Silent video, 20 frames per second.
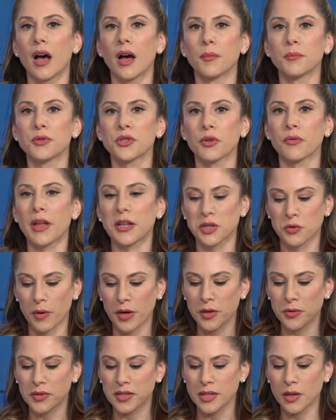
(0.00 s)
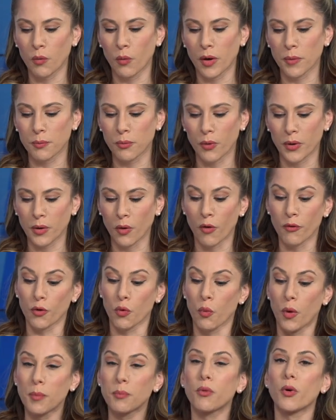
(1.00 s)
So that's why you see over
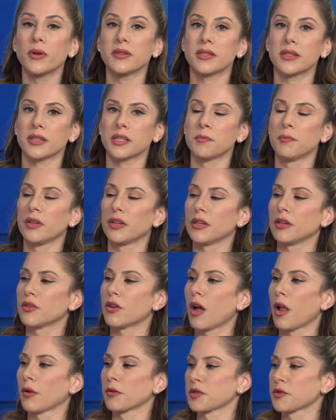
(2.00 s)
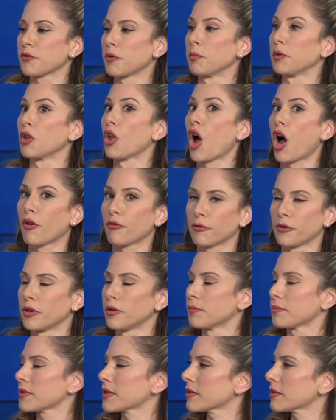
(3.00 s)
$1.6 million from law
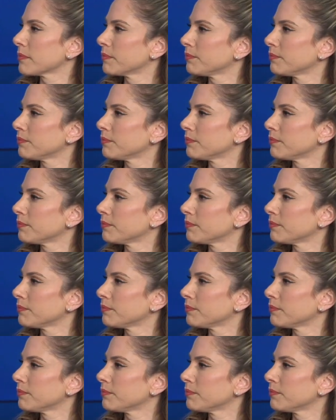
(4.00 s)
firms.